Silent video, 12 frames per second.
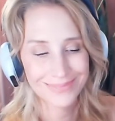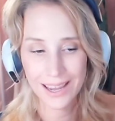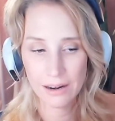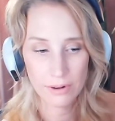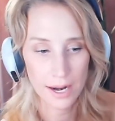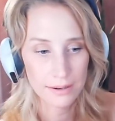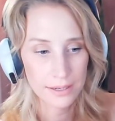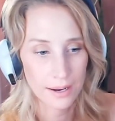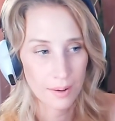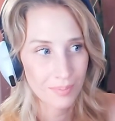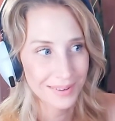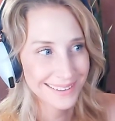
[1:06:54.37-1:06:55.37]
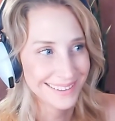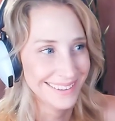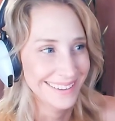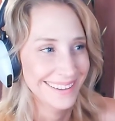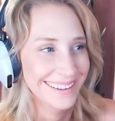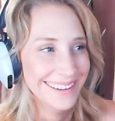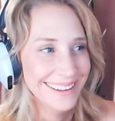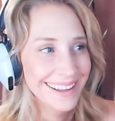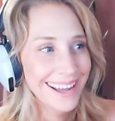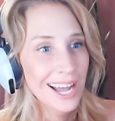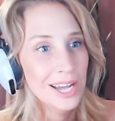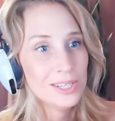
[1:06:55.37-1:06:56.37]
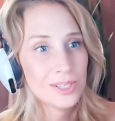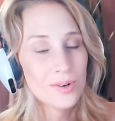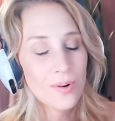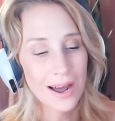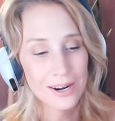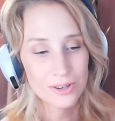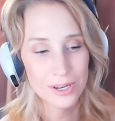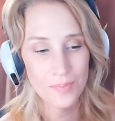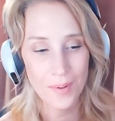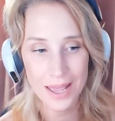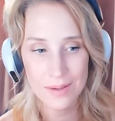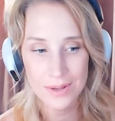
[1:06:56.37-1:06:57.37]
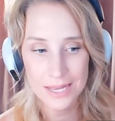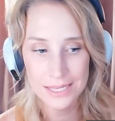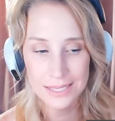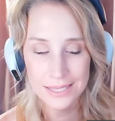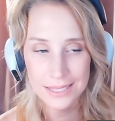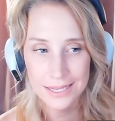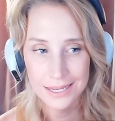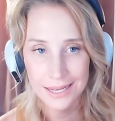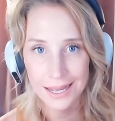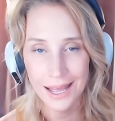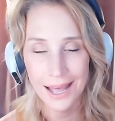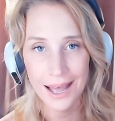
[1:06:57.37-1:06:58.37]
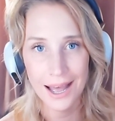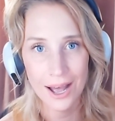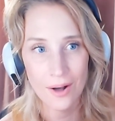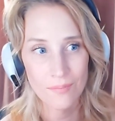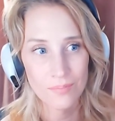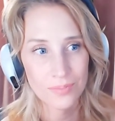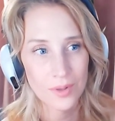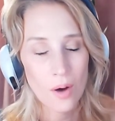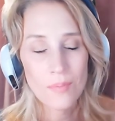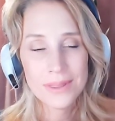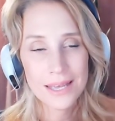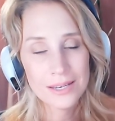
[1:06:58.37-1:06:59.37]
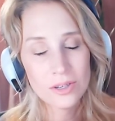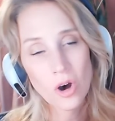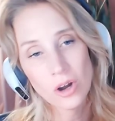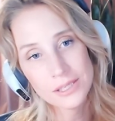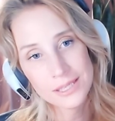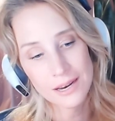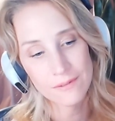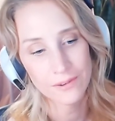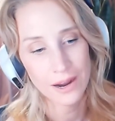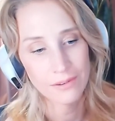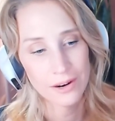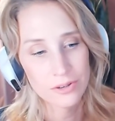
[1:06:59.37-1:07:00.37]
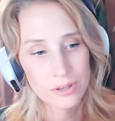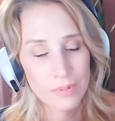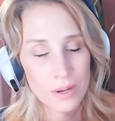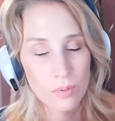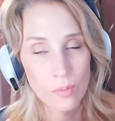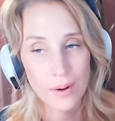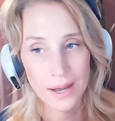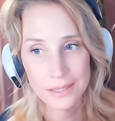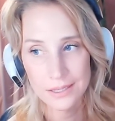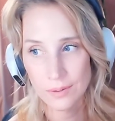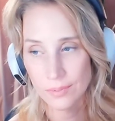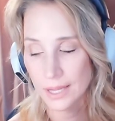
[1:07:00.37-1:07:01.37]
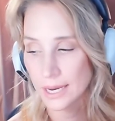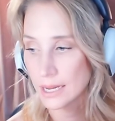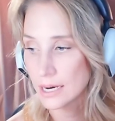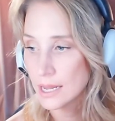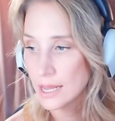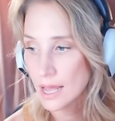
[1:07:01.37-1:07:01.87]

I rounded up. 200 babies. But then God sent 500 people back to the planet.